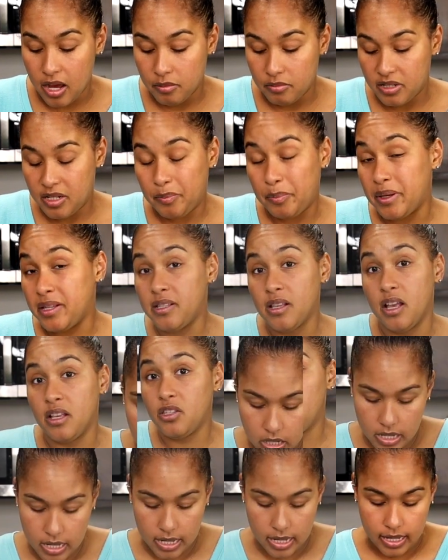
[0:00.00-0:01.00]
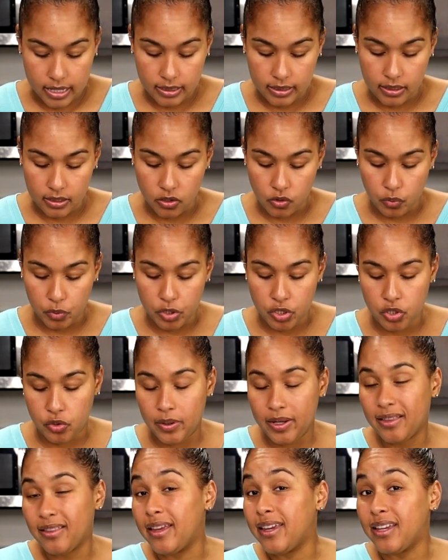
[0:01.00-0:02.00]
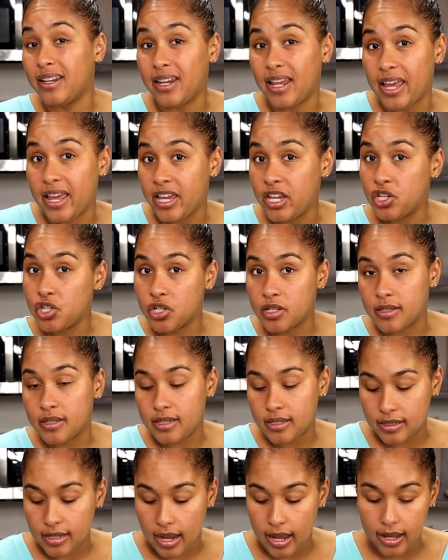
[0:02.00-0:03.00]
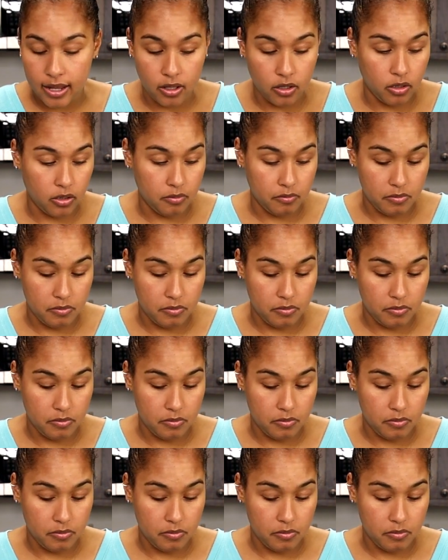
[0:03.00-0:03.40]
dipping sauce. And since we're doing like an Asian style